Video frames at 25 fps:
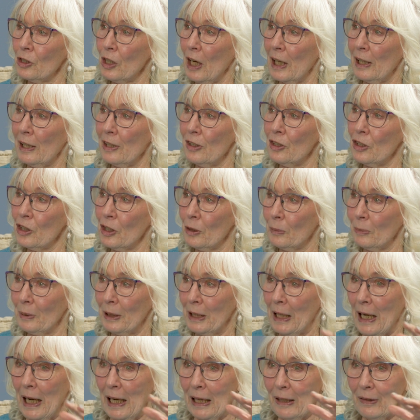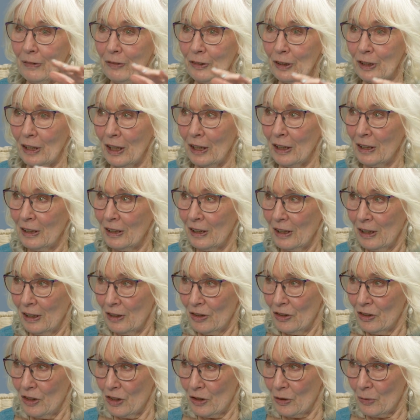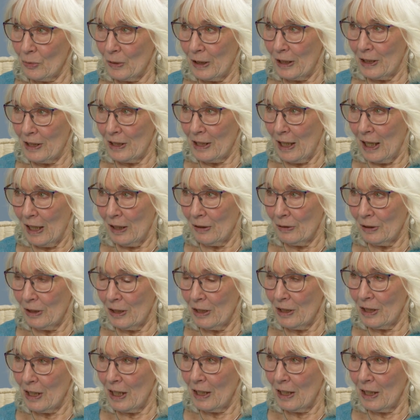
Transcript: Challenging mm. behavior mm. just went down and